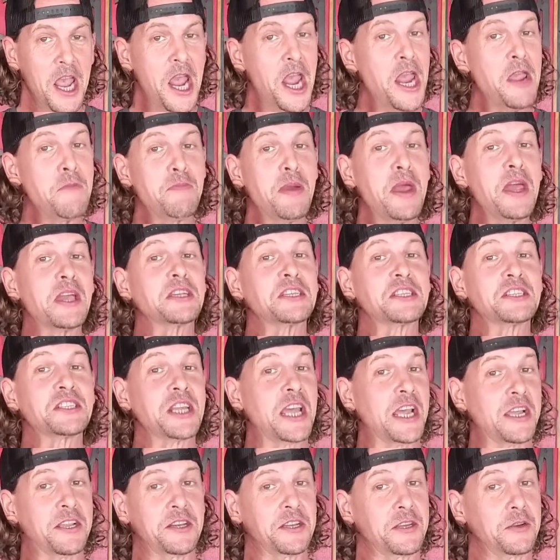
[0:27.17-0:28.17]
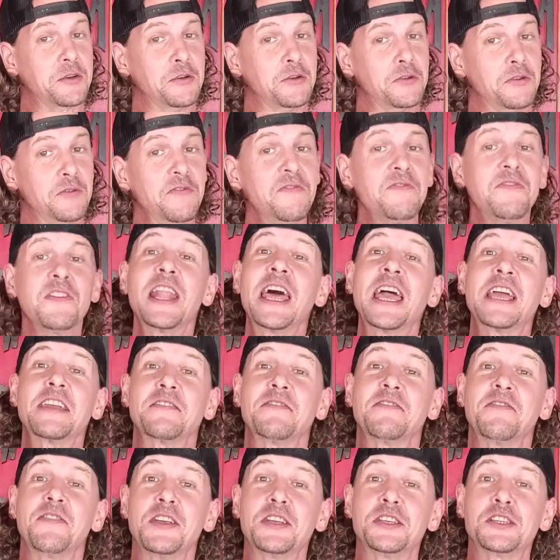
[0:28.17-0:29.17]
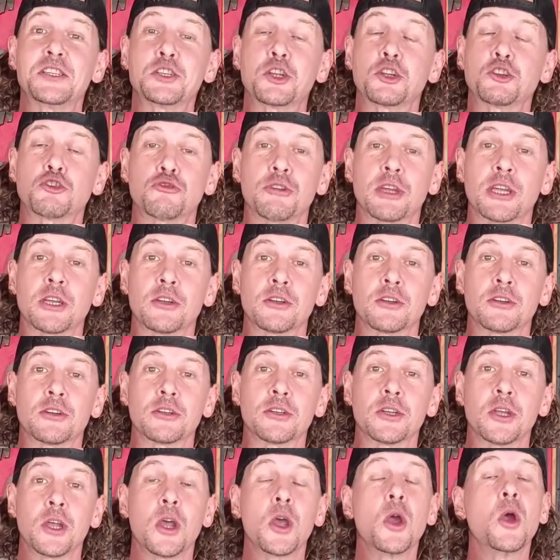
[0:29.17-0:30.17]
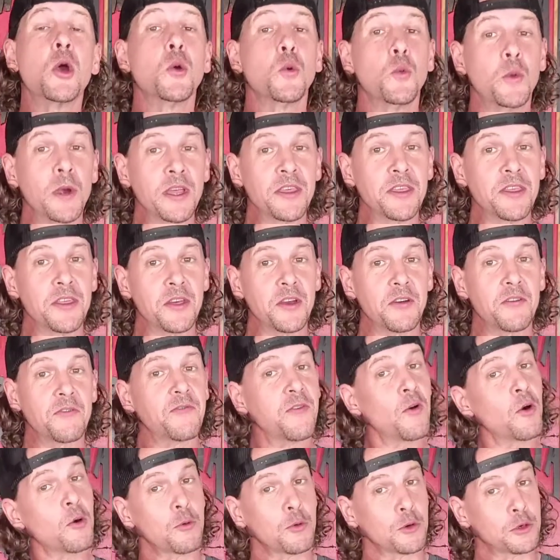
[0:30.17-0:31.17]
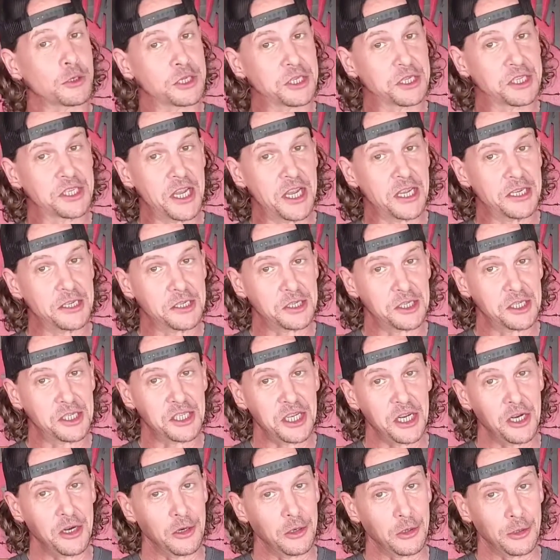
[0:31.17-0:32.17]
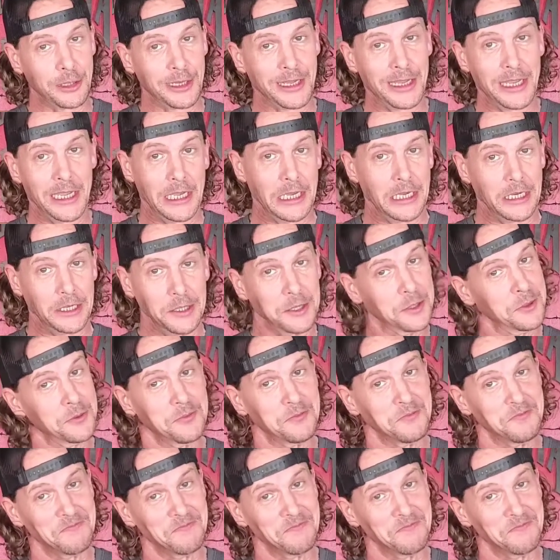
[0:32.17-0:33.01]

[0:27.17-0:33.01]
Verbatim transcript: Apex Tactical Flat-Faced Trigger with Forward Set Sear Kit.